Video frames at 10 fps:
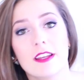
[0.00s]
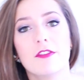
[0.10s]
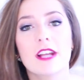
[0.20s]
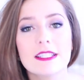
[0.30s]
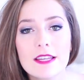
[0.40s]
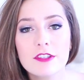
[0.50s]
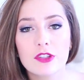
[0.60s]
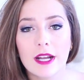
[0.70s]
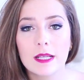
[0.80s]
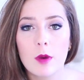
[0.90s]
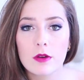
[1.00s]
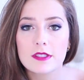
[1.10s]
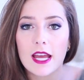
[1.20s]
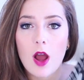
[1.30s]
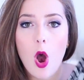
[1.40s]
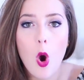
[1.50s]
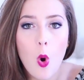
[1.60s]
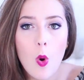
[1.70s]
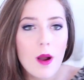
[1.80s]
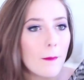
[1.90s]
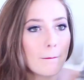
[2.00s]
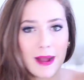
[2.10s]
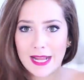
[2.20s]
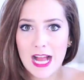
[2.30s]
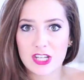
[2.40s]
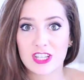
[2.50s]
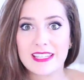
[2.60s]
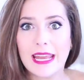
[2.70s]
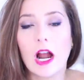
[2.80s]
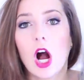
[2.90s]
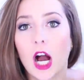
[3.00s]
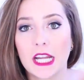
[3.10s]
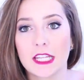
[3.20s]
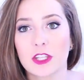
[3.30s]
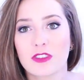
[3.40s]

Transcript: If you guys haven't tried kimonos yet, oh my gosh, get on it.